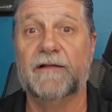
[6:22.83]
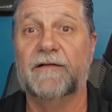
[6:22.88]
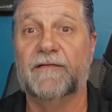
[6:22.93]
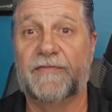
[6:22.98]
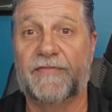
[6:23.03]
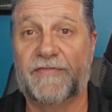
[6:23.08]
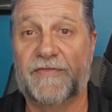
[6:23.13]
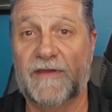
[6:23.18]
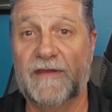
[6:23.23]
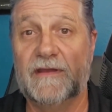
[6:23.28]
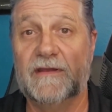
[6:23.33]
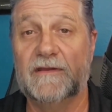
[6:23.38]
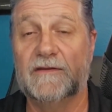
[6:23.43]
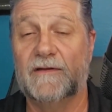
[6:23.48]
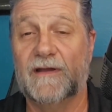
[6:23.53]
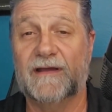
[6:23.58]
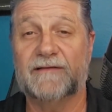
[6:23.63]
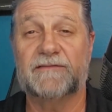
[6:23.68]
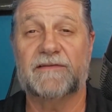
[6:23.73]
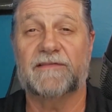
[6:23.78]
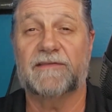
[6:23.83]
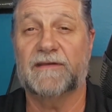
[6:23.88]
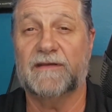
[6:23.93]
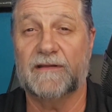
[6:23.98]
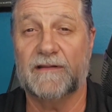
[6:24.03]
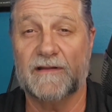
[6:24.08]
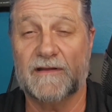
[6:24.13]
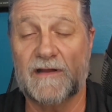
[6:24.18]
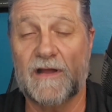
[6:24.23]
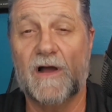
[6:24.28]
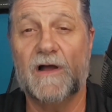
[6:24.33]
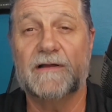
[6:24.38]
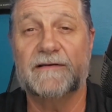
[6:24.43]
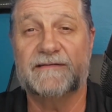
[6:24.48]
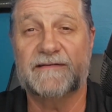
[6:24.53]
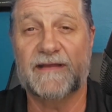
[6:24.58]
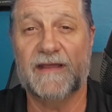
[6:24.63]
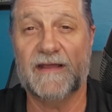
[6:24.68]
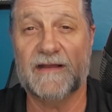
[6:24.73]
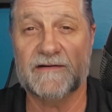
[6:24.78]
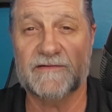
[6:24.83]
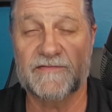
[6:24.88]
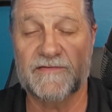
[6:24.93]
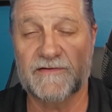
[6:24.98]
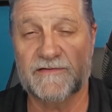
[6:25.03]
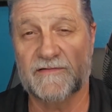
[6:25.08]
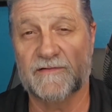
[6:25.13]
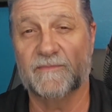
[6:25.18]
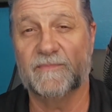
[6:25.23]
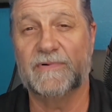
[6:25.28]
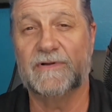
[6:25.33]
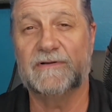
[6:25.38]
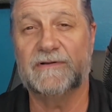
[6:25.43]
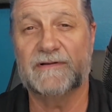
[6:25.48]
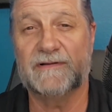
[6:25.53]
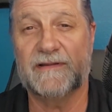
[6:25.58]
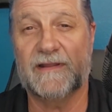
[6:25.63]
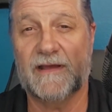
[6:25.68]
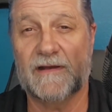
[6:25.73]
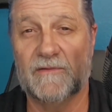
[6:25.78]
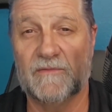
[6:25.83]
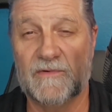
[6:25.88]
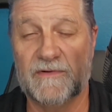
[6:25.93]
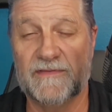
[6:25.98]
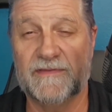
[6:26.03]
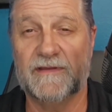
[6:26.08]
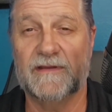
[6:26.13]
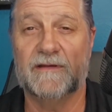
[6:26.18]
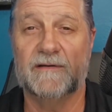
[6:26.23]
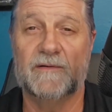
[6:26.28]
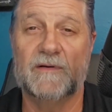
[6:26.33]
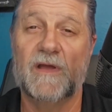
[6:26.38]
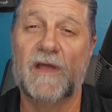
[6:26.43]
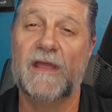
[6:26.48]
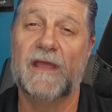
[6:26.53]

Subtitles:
thing, you have to think of the context that you're building that within.